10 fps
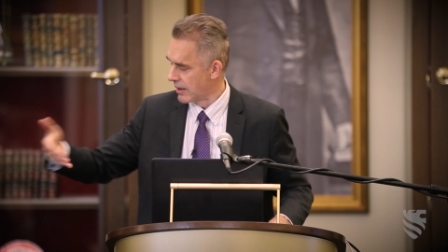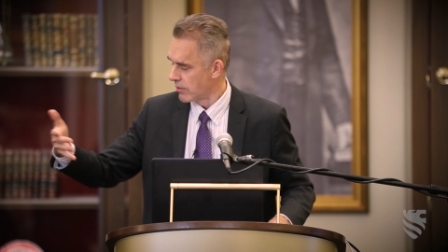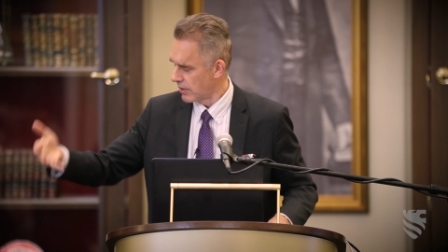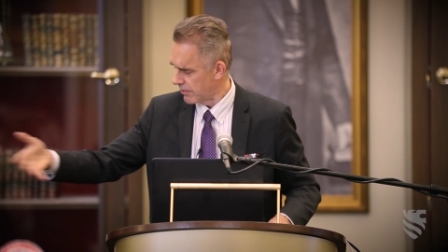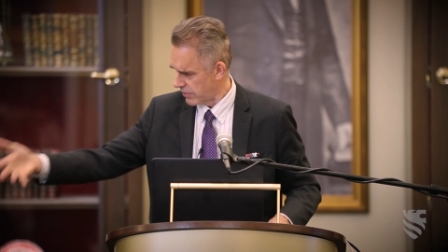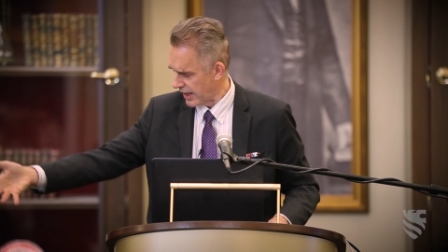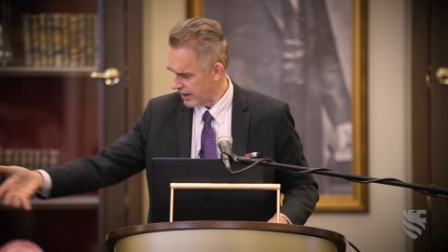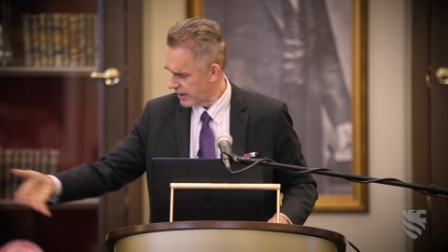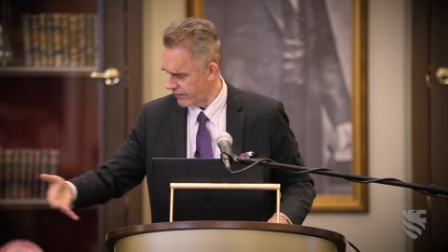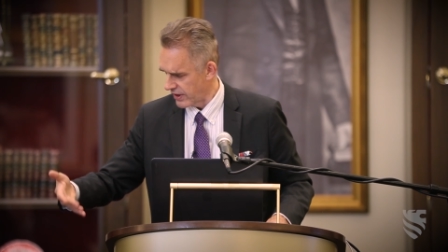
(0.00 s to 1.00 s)
And
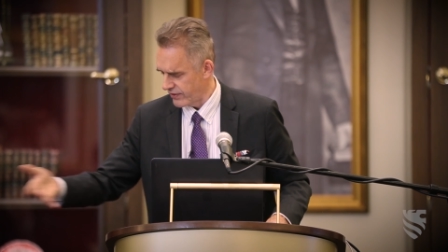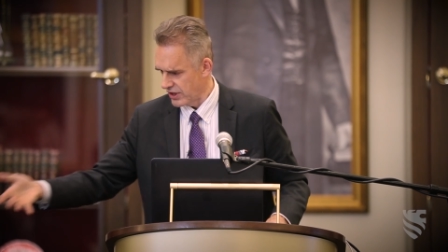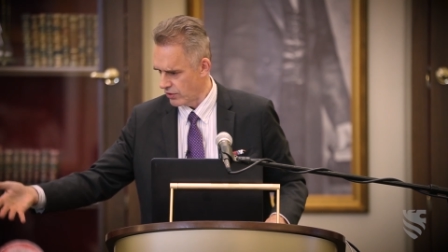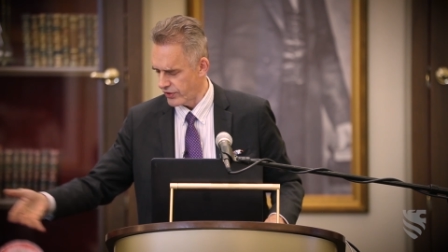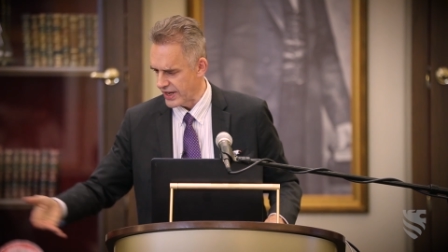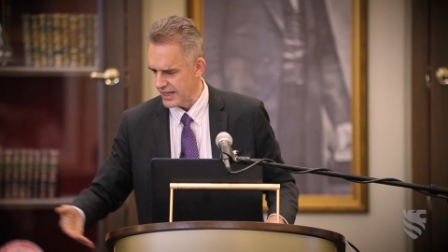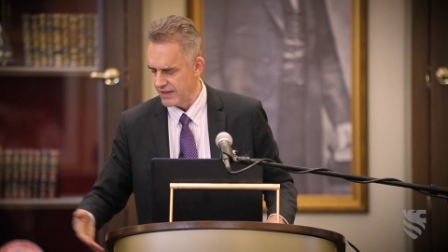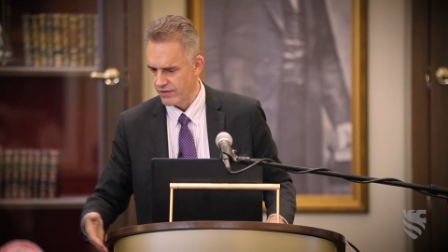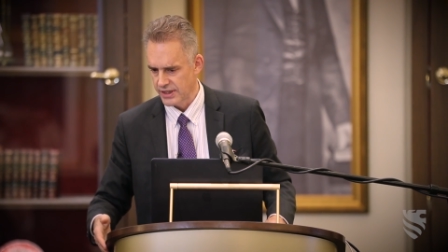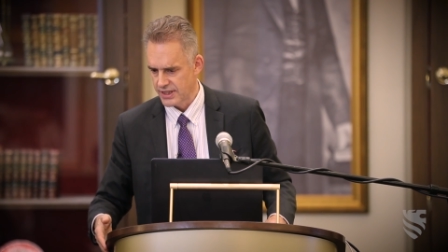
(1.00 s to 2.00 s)
like, if you don't think
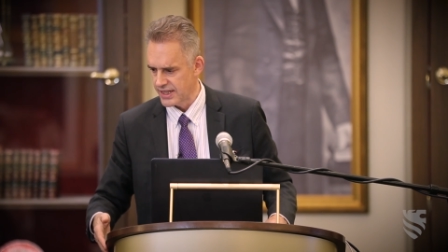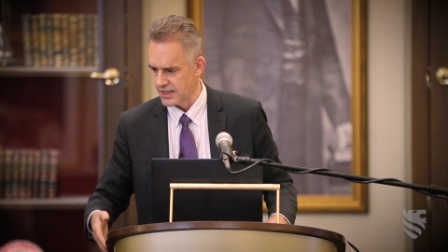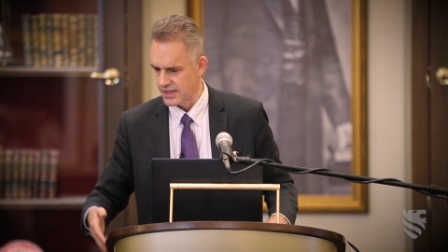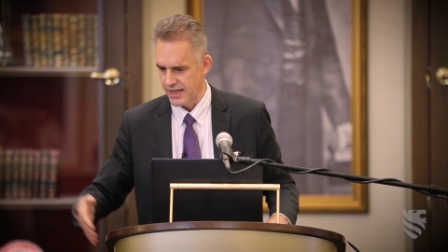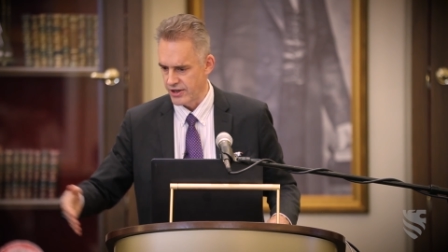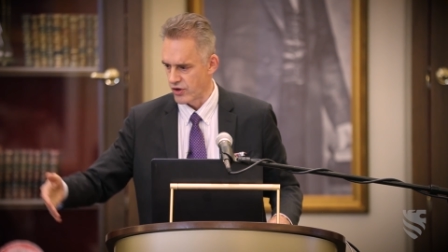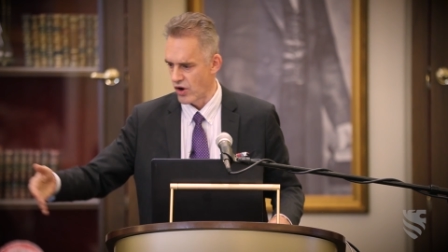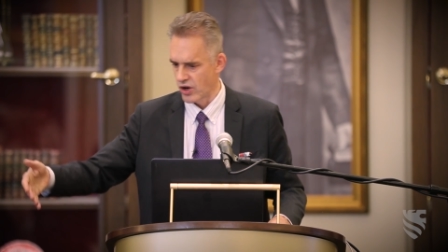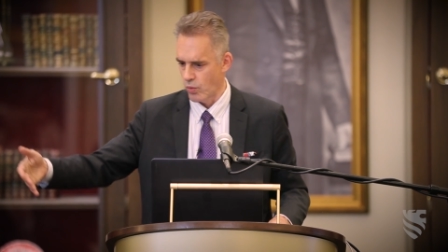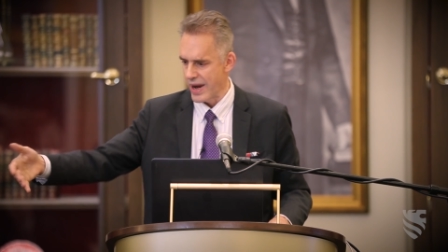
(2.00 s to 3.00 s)
evil exists, then you're
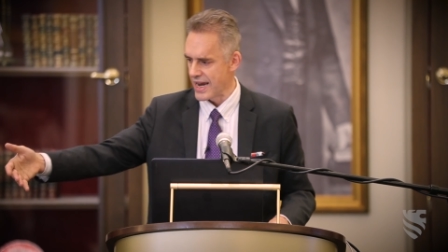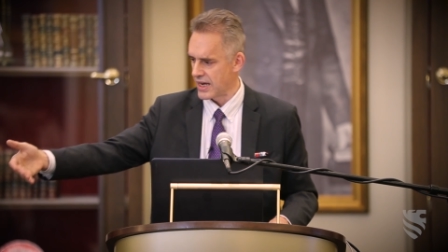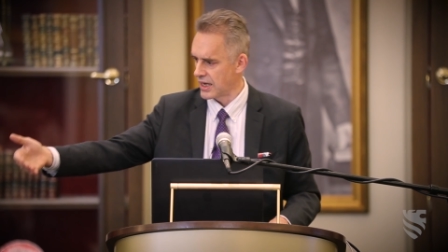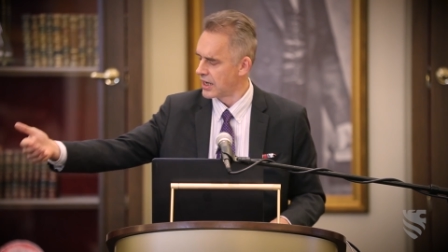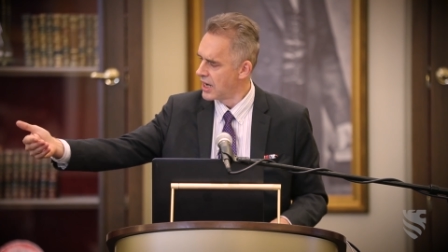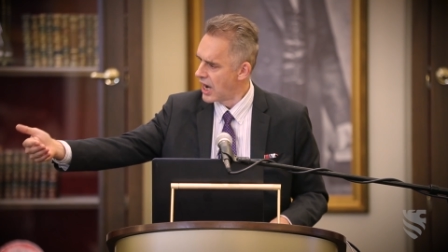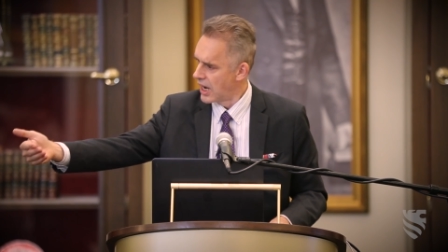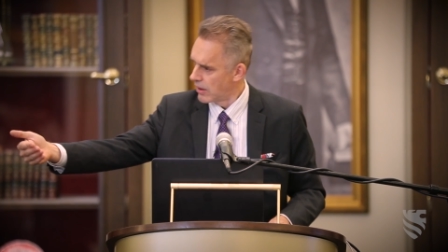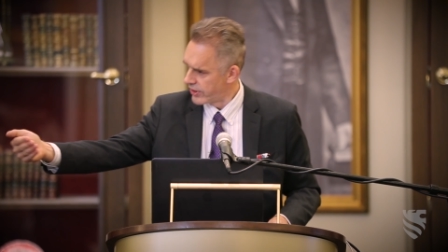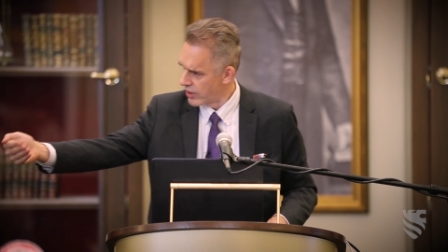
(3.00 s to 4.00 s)
not awake. And
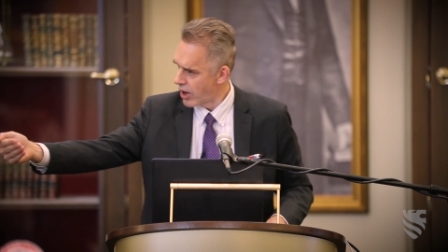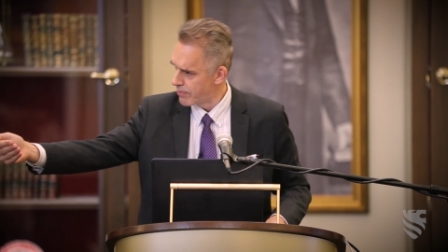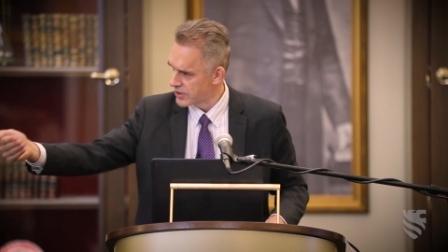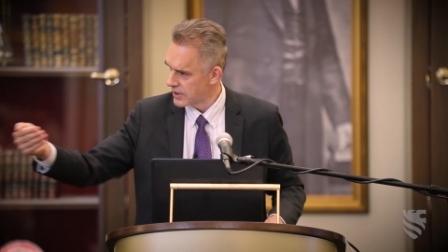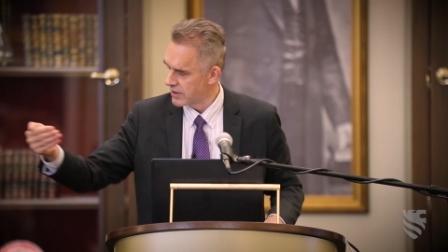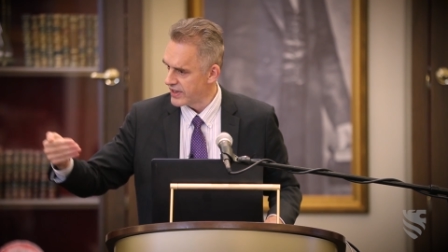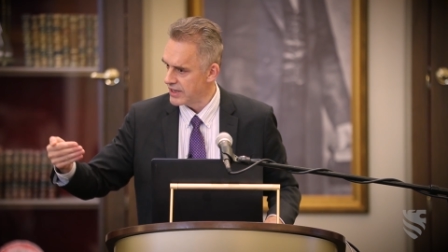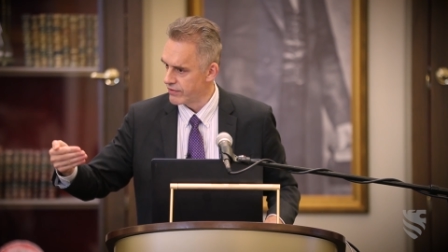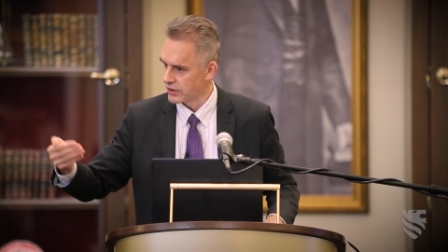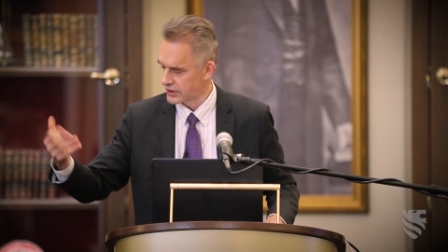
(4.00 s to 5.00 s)
the opposite of
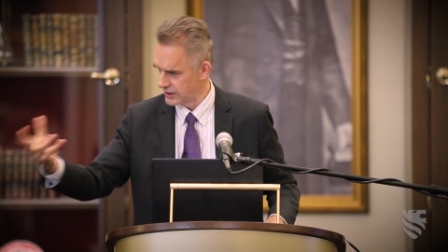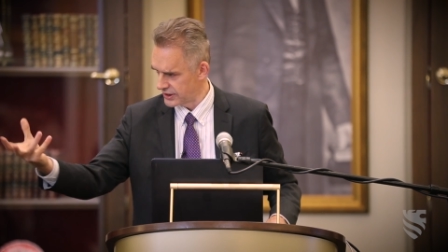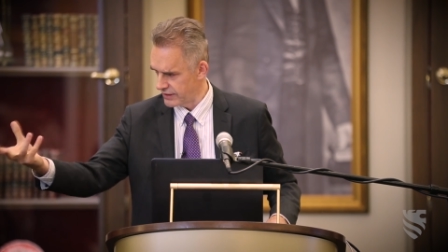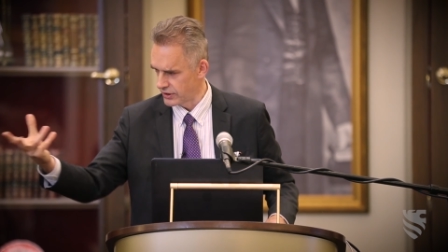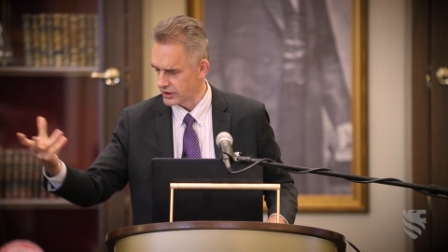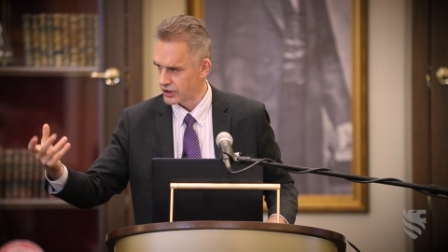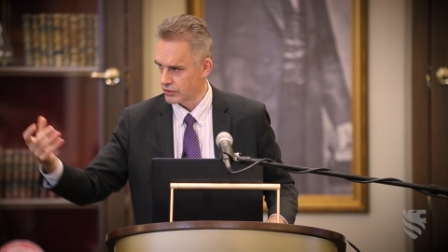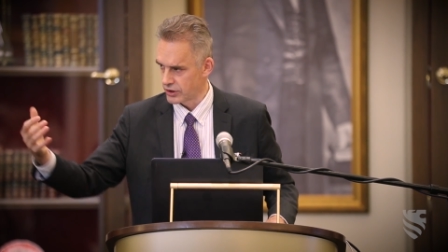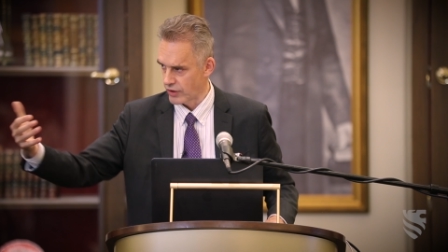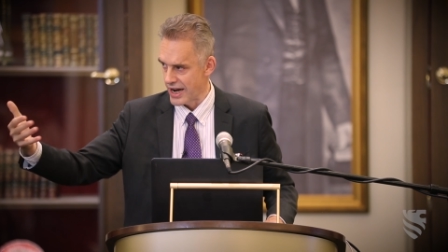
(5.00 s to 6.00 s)
evil, since evil is
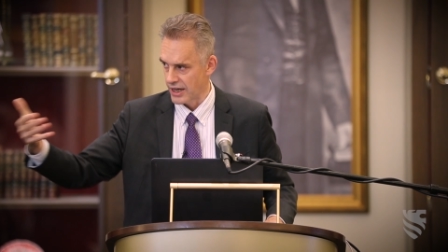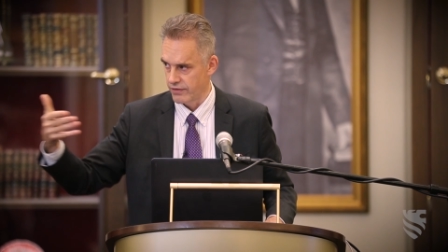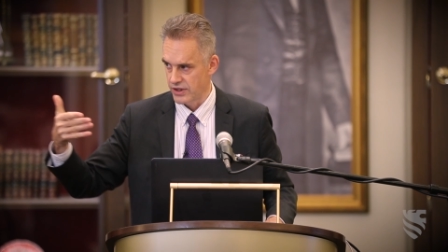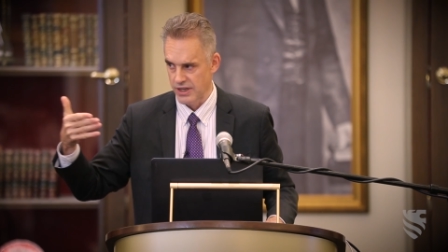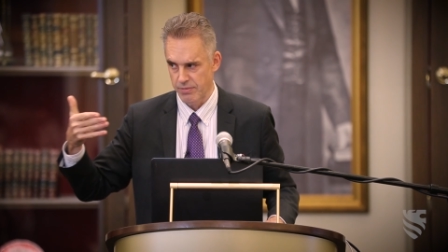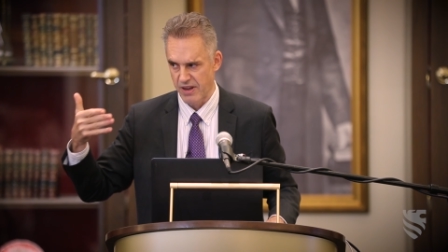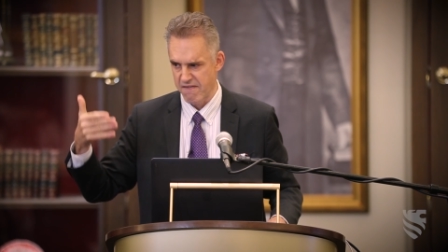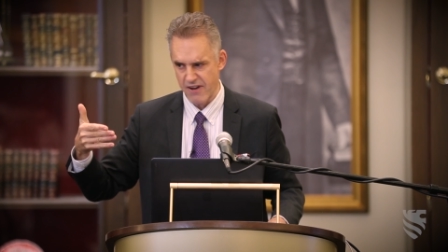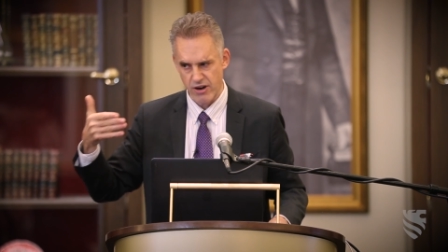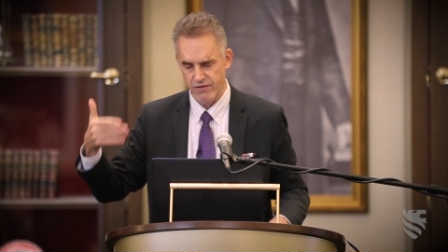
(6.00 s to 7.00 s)
so attractive, is
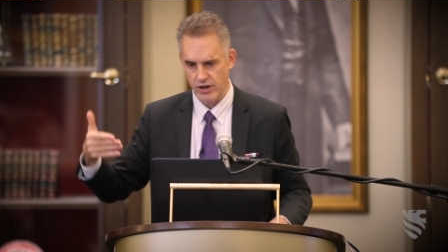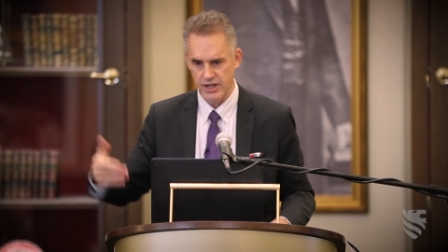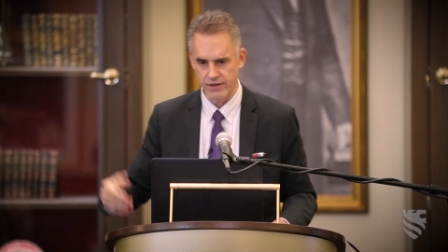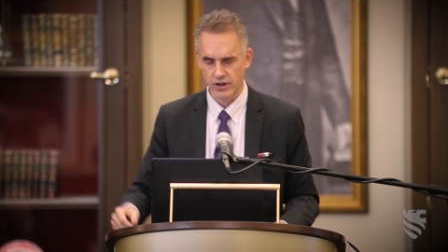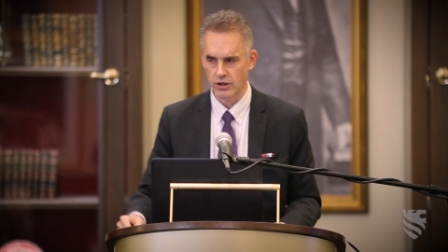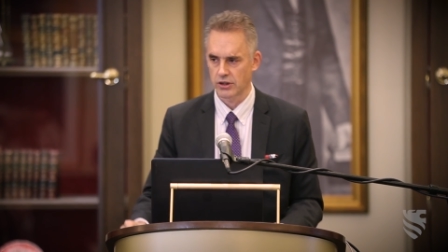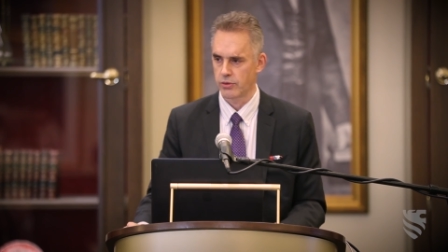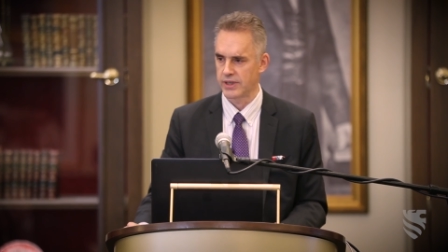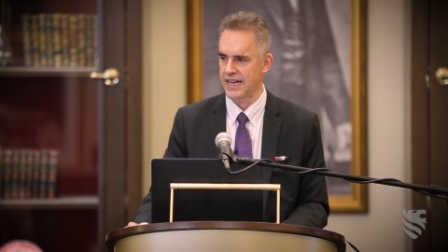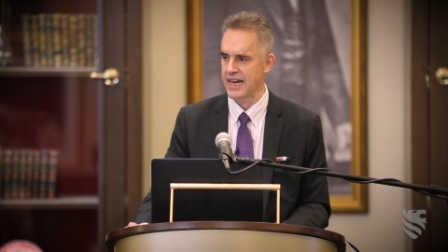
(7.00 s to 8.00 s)
something very, very difficult
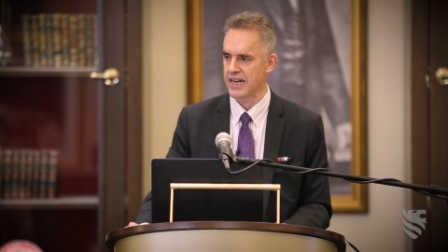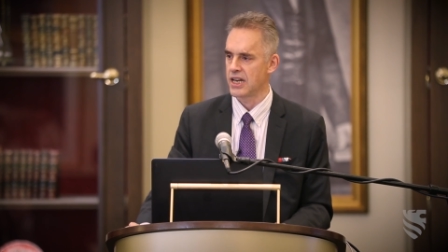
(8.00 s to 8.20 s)
to attain.